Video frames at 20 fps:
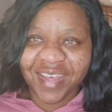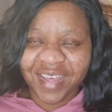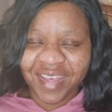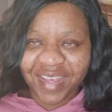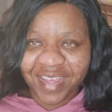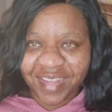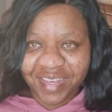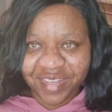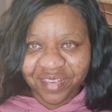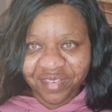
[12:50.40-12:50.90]

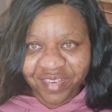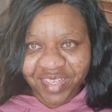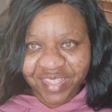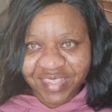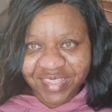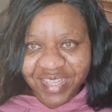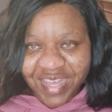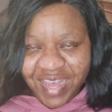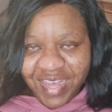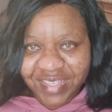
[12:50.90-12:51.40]

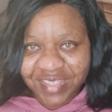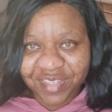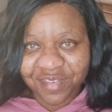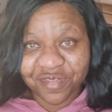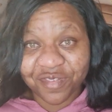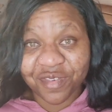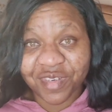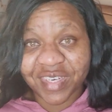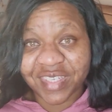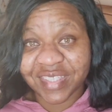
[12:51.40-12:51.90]
Anyways, guys, if
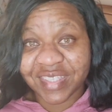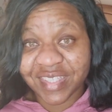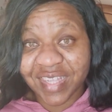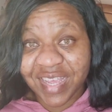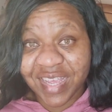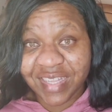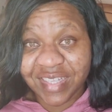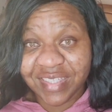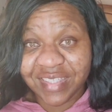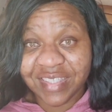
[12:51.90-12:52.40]
you have
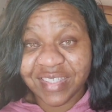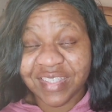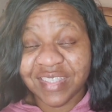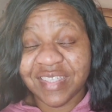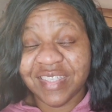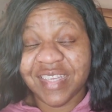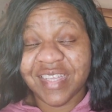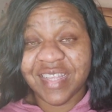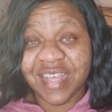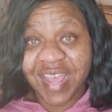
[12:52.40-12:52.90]
stayed
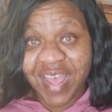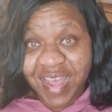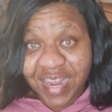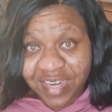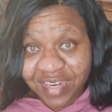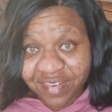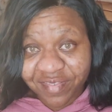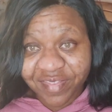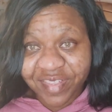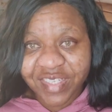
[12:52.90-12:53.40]
to the
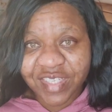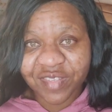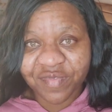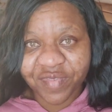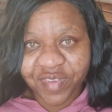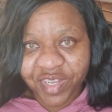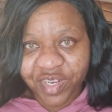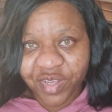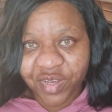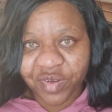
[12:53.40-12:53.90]
end of this
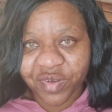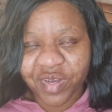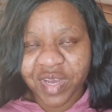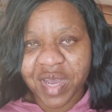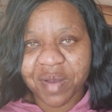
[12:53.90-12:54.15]
video,